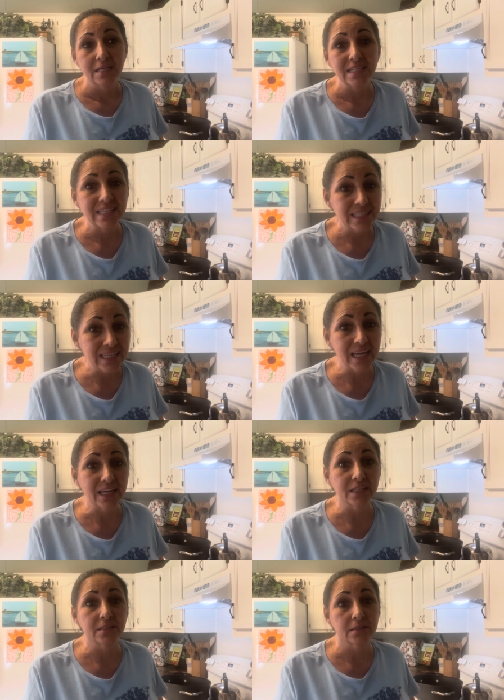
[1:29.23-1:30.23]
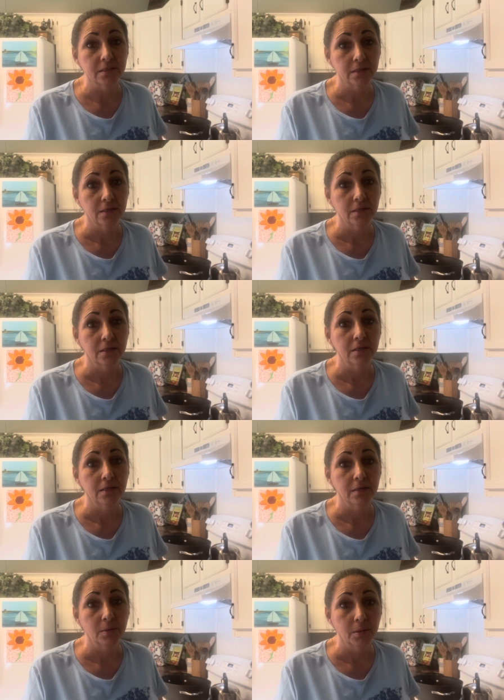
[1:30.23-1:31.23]
six
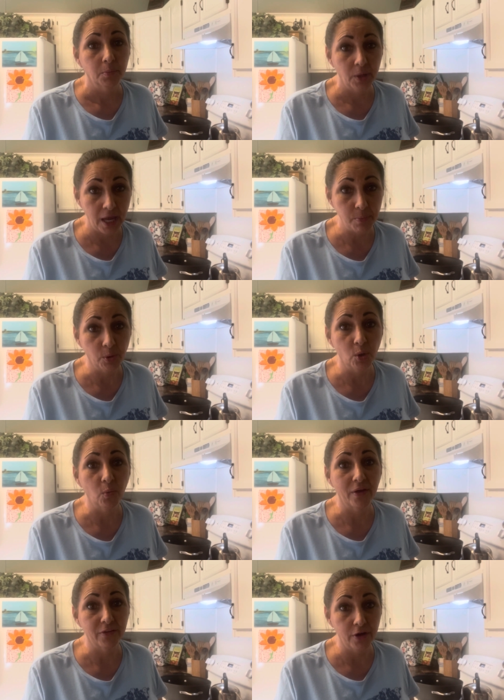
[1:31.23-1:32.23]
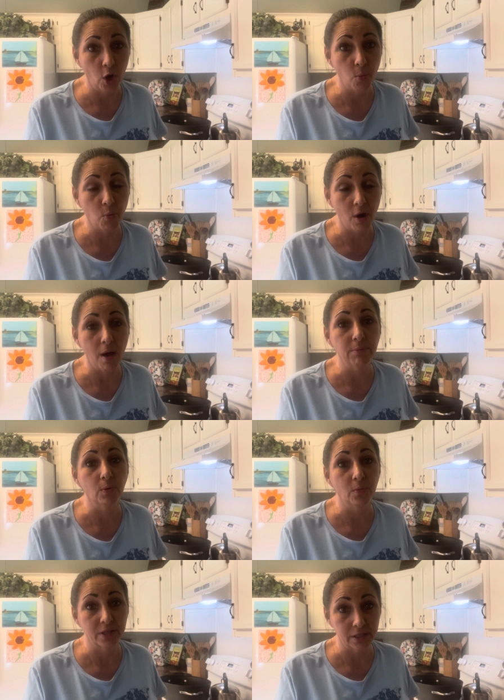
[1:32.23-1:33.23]
people with no
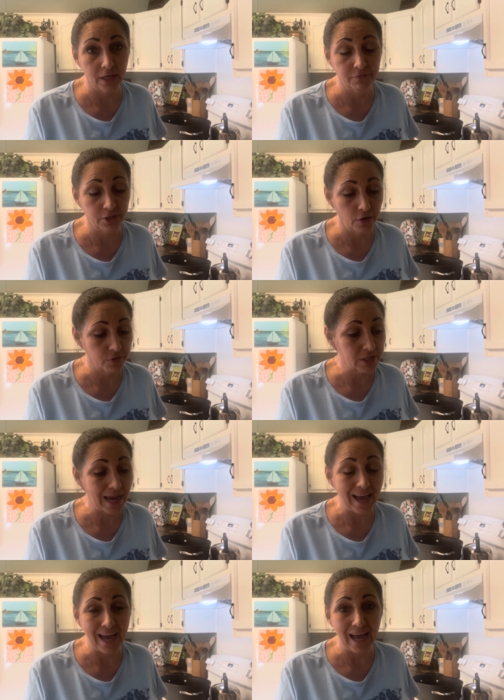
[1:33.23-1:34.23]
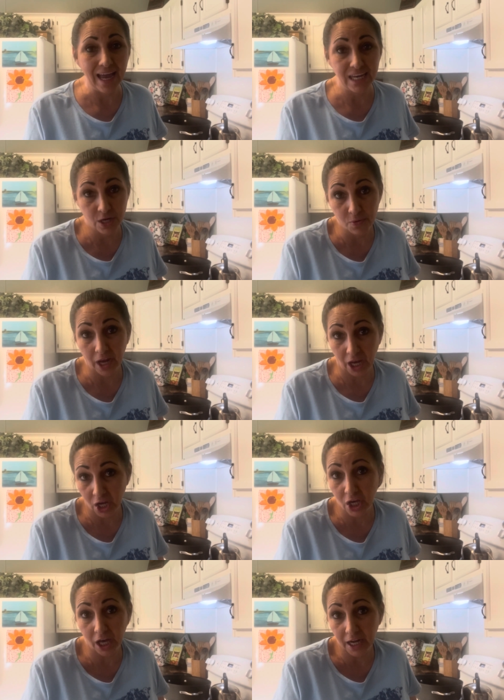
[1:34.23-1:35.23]
problem with leftovers. You can
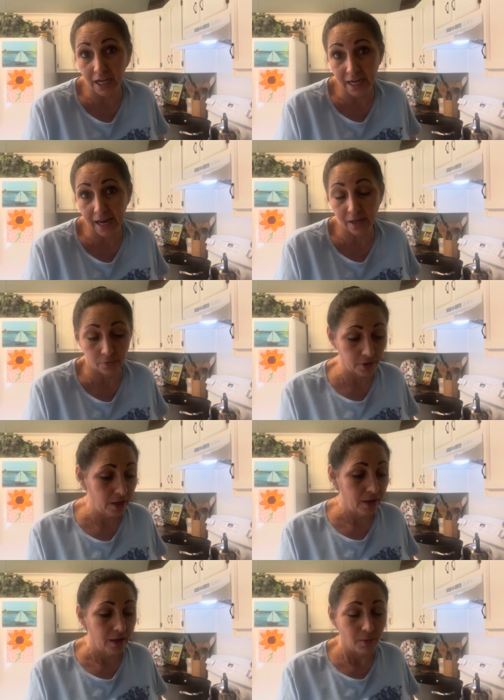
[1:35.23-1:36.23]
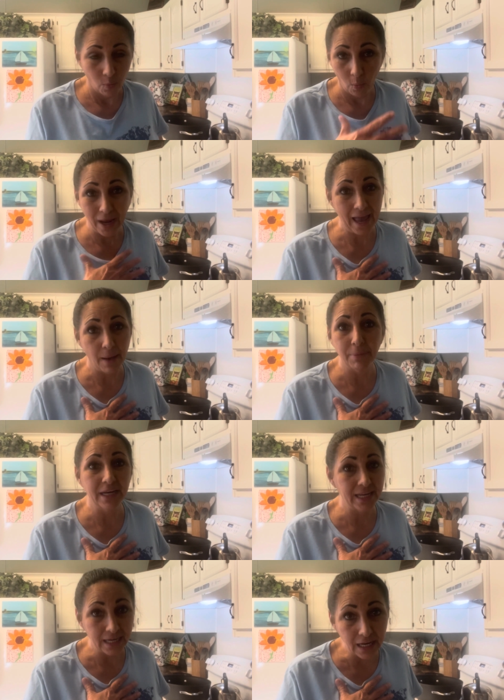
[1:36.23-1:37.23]
cut it down. We happen
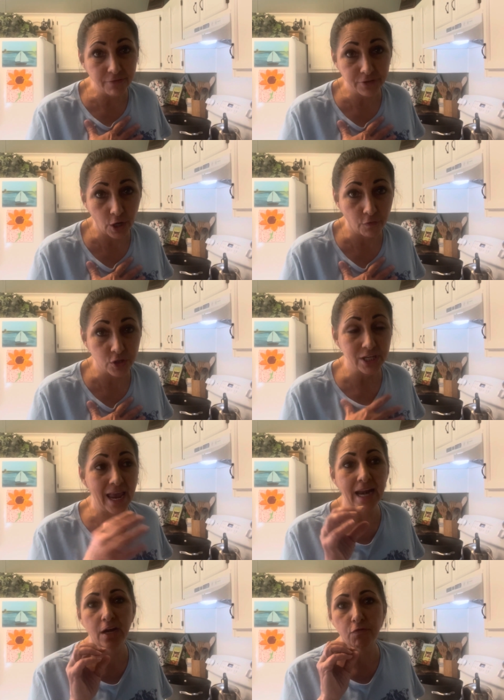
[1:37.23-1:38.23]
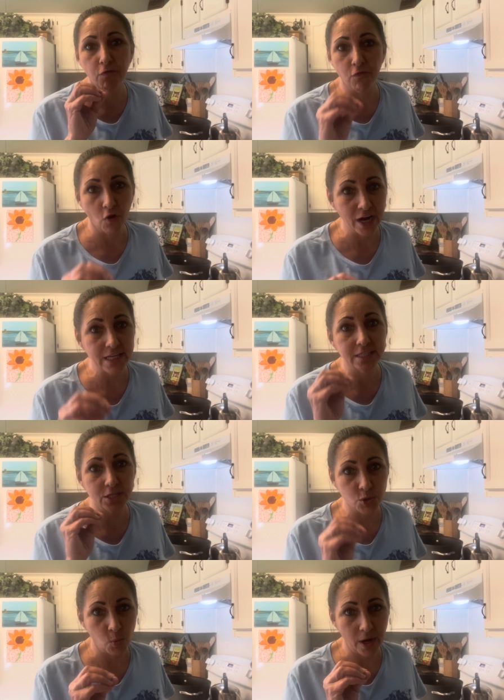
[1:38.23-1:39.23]
to eat leftovers, and it
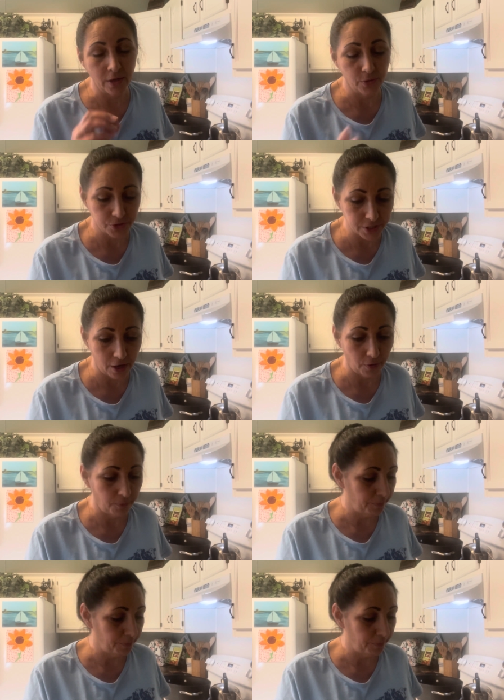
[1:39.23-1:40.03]
freezes well. So,